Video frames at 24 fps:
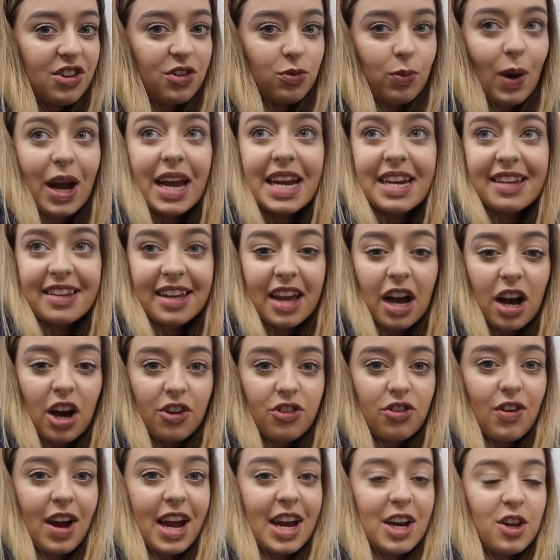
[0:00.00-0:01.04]
just waiting to get our
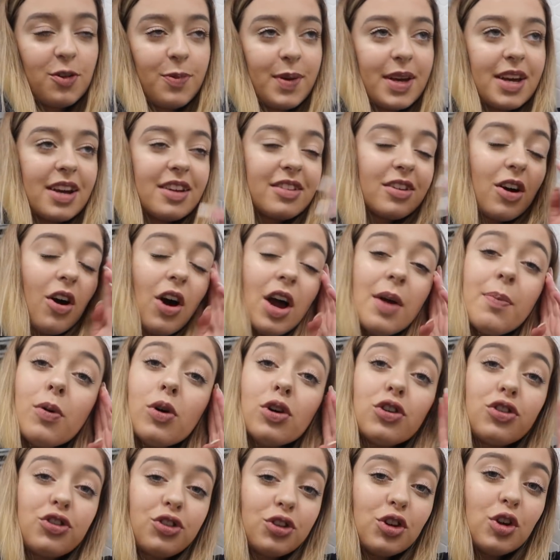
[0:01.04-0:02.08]
train because I
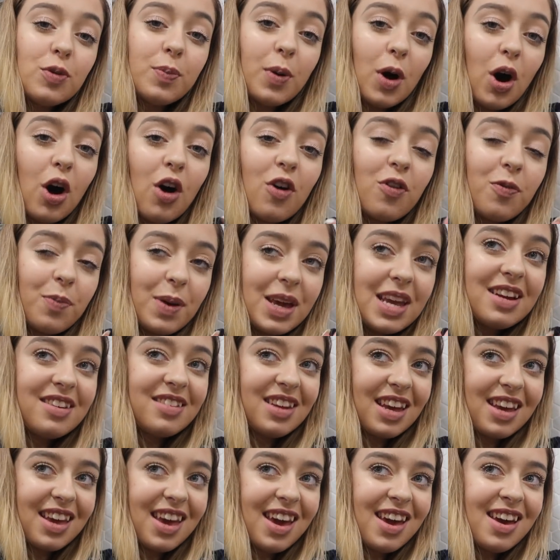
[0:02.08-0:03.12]
bought a super off-peak
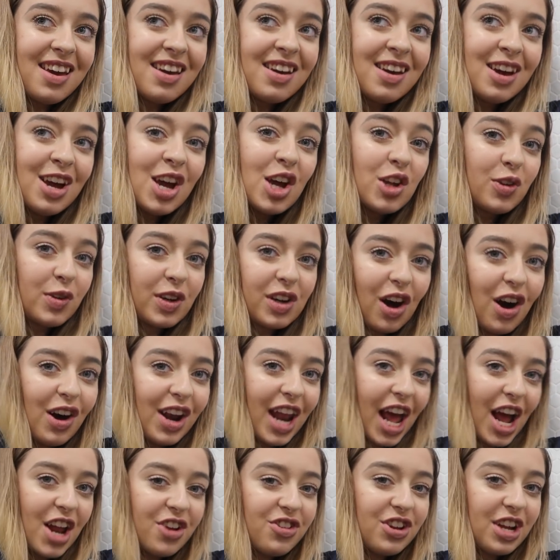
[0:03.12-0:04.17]
ticket, so I
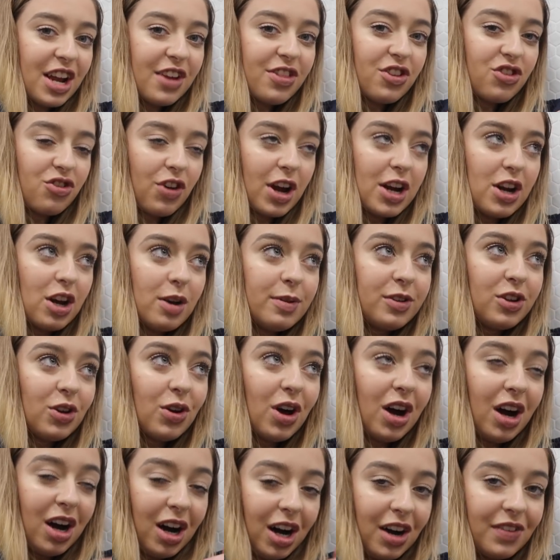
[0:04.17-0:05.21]
can't actually get the train home
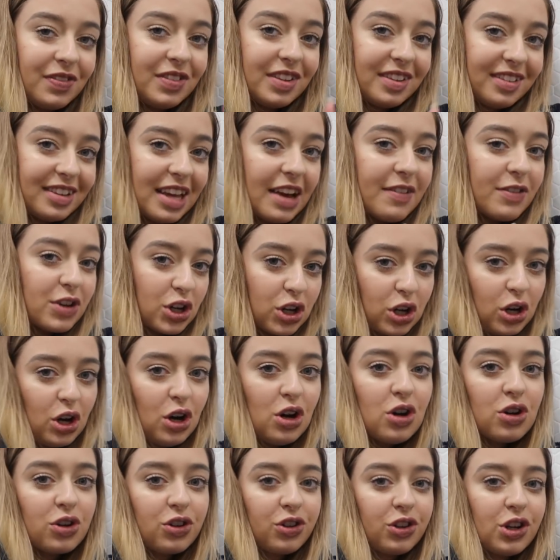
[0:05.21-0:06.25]
until after 7
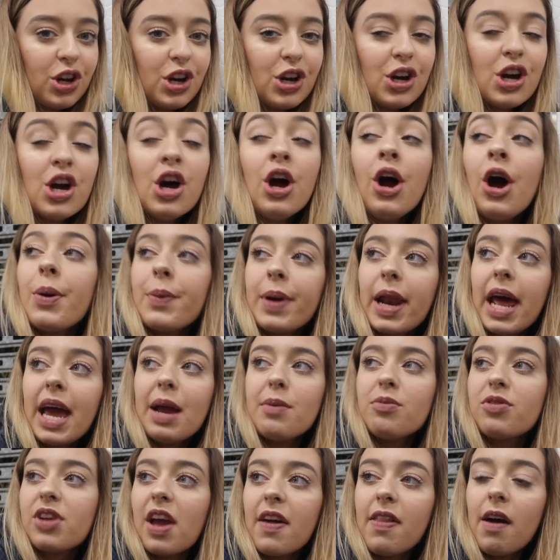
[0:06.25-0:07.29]
o'clock. So I'm gonna
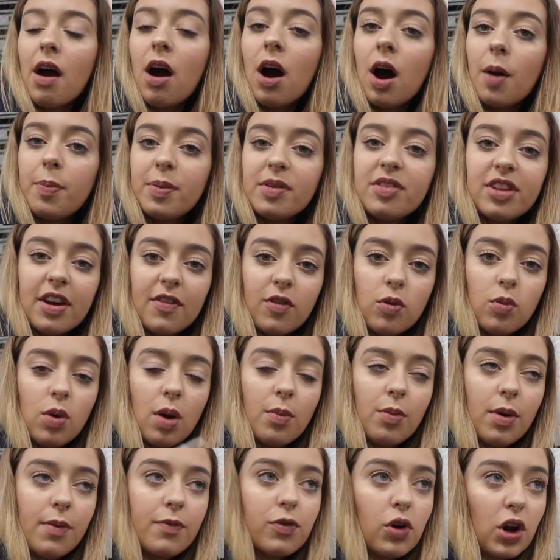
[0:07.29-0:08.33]
aim to get the 7:30
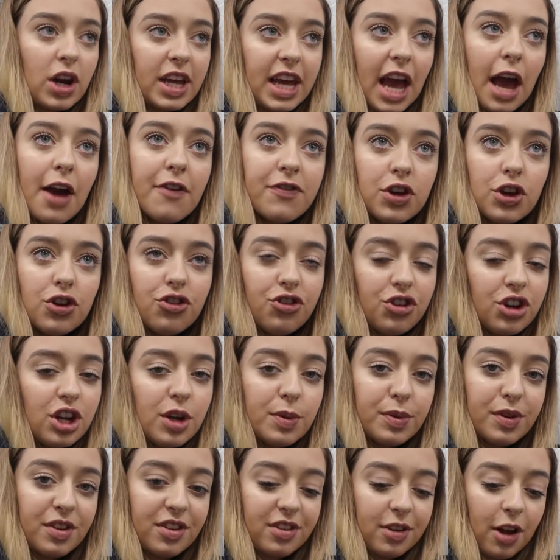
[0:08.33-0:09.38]
one, but we've got to get a few
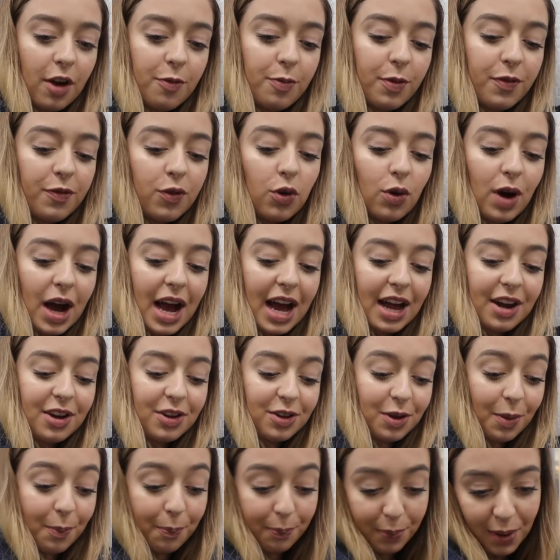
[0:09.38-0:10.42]
tubes and stuff beforehand.
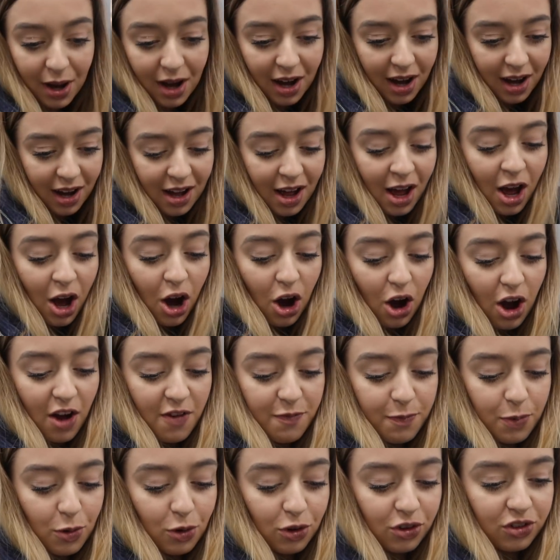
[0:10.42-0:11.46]
But I
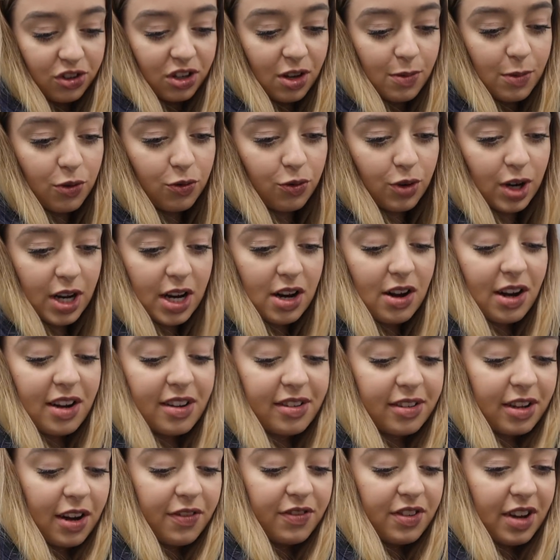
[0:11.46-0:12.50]
bought some really nice stuff